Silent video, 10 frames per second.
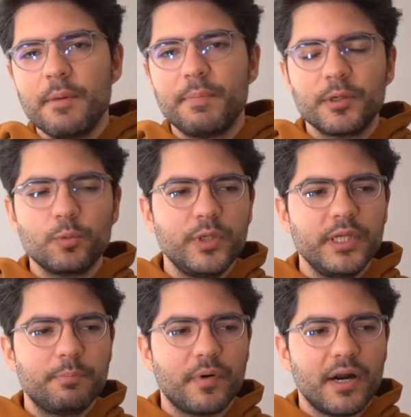But we
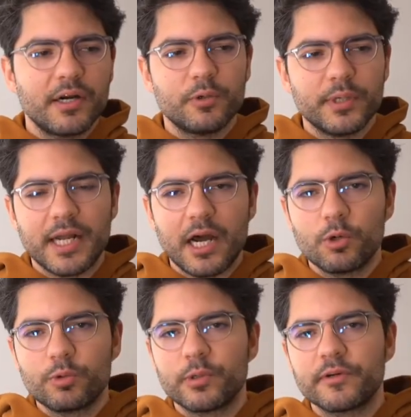borrow in our
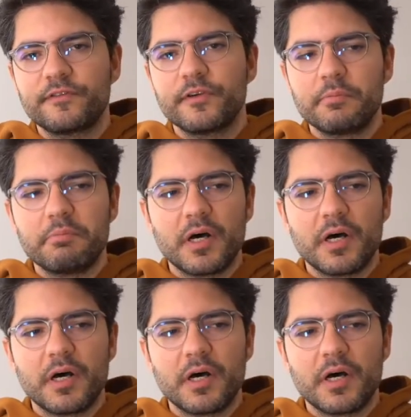work from